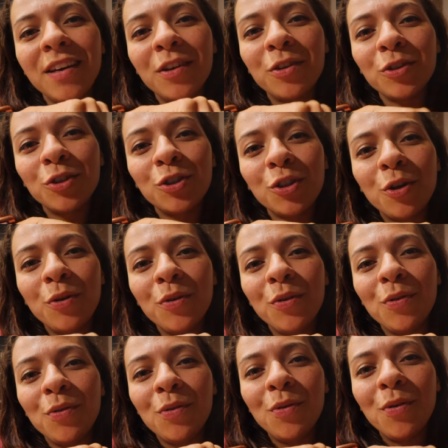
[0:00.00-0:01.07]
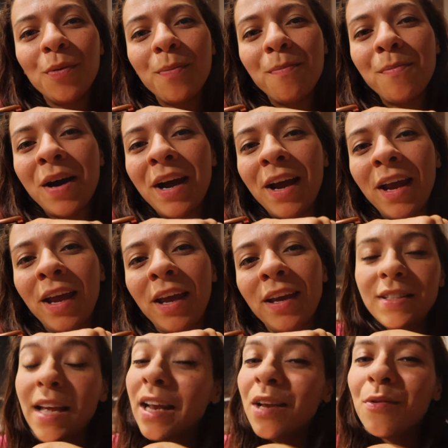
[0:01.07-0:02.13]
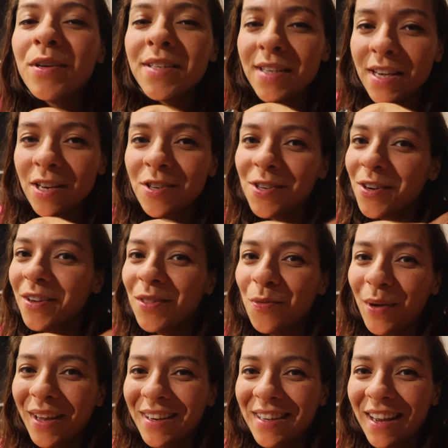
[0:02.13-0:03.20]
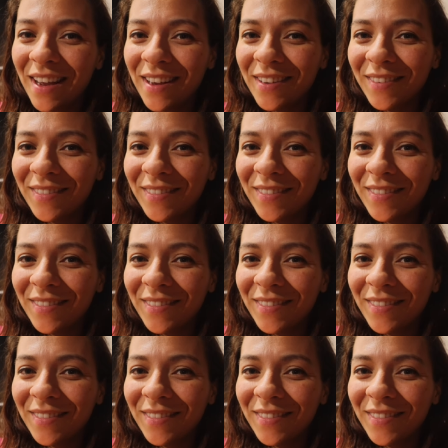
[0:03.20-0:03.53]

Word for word: It'll show you my daily routine during the weekday.